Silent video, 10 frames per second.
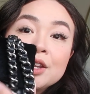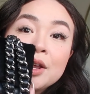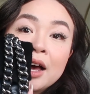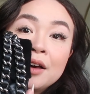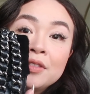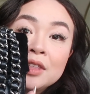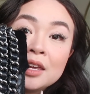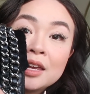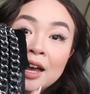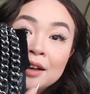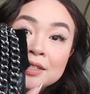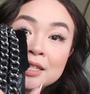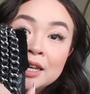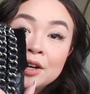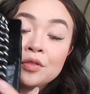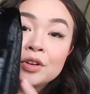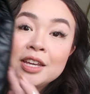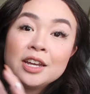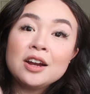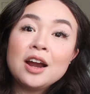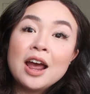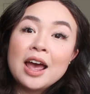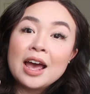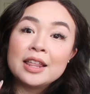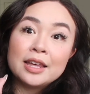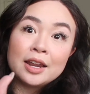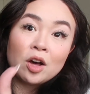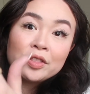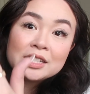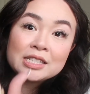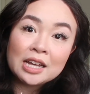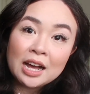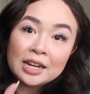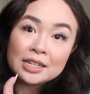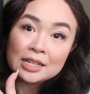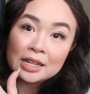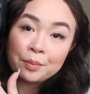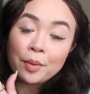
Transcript: And then you have the calfskin over here, and then on the sides and the